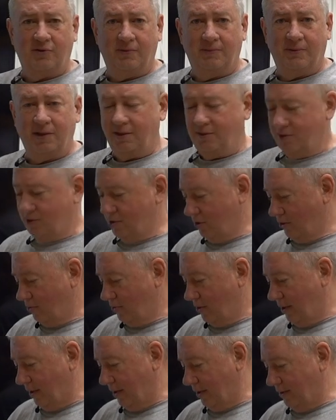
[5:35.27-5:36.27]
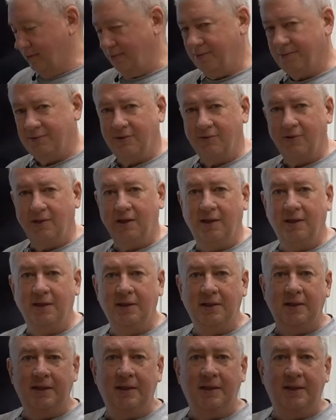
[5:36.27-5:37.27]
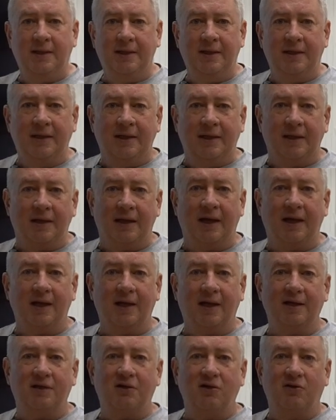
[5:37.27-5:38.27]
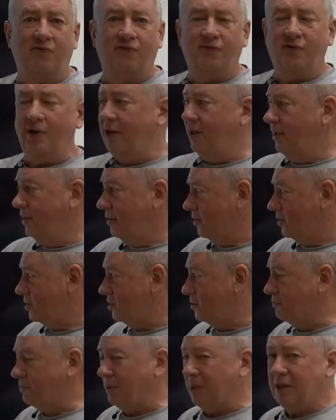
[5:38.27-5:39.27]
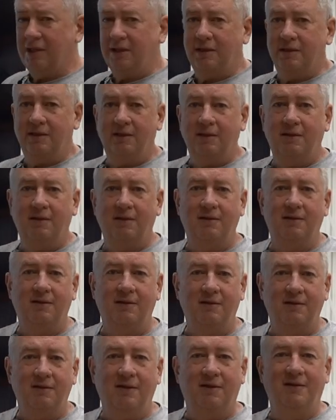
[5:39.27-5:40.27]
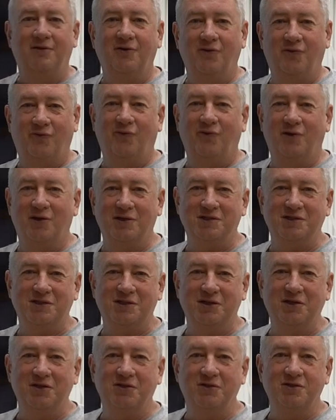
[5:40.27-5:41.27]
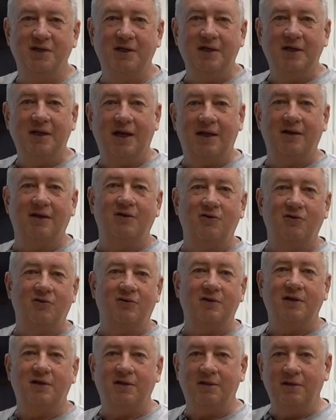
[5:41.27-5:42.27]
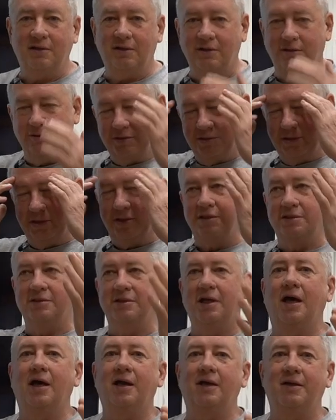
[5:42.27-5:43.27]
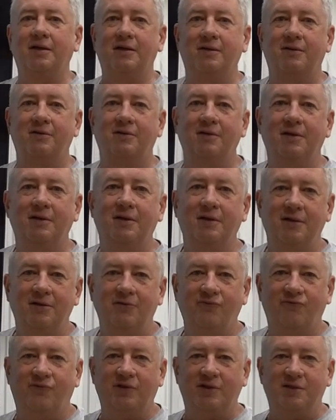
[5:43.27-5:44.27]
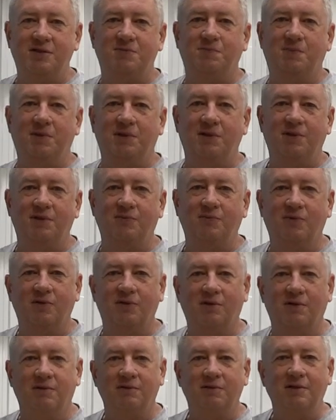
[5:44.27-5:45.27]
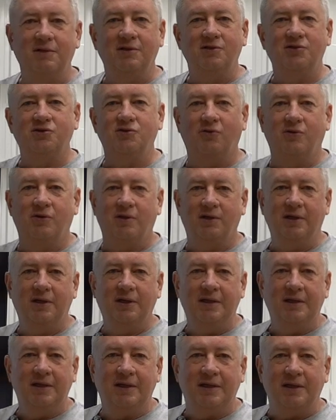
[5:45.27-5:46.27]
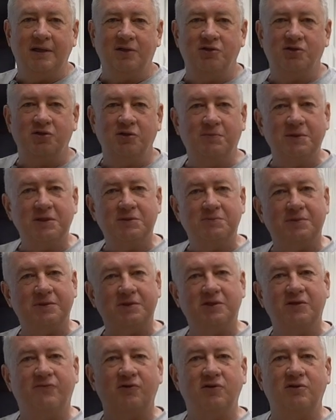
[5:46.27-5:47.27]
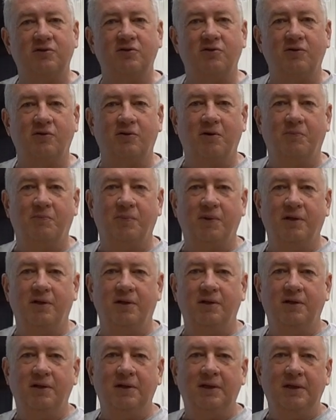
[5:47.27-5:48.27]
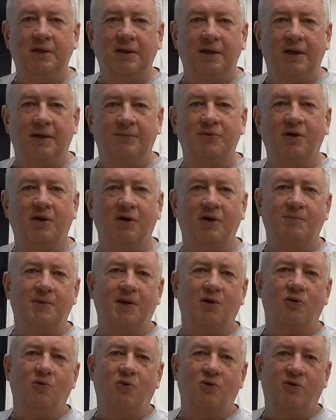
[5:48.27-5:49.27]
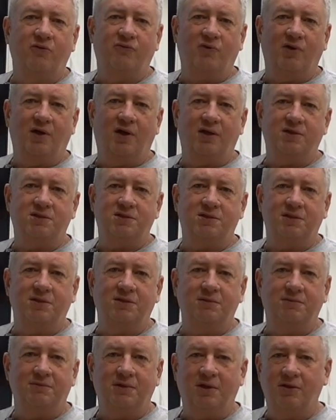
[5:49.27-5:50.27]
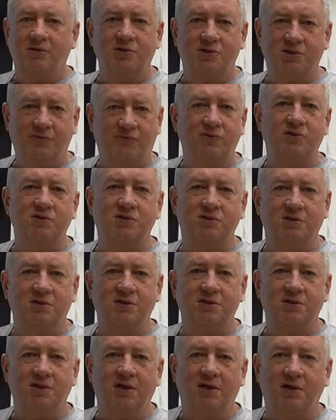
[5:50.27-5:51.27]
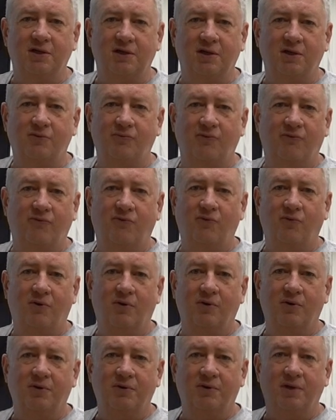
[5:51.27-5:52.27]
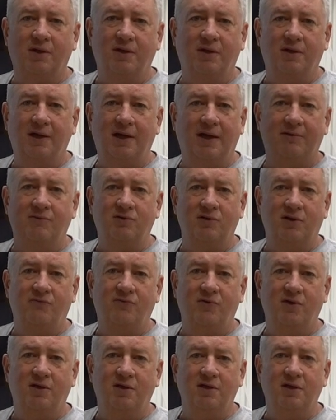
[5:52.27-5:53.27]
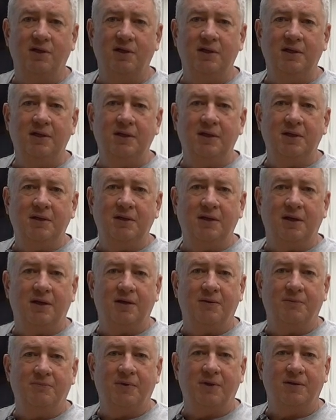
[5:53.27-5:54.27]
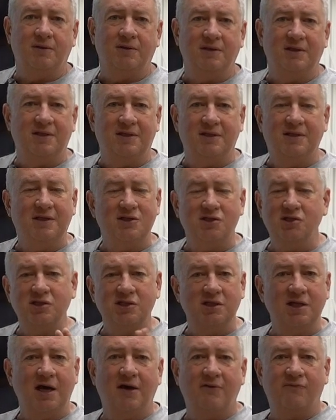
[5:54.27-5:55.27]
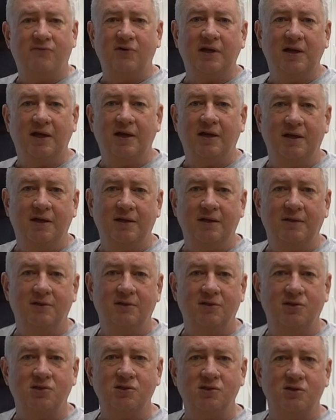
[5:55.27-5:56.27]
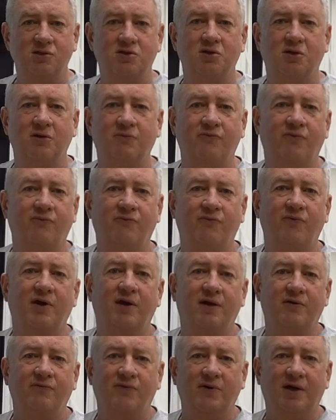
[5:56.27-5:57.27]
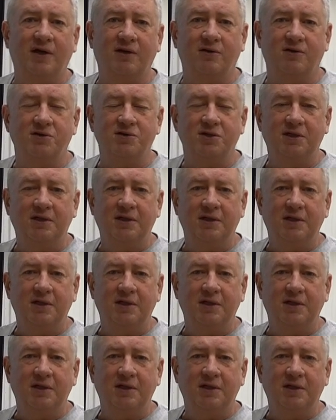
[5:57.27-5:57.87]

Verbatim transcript: I'm not gonna show that, okay? And I'd like to define a speed for us to use. I know you're thinking, oh geez, not another V-speed. Well, sorta. And it should be specific to your airplane. I'm talking about corner velocity. Others have used it in this context before. I haven't invented it. But this is not VA. This is a term from flying fighters.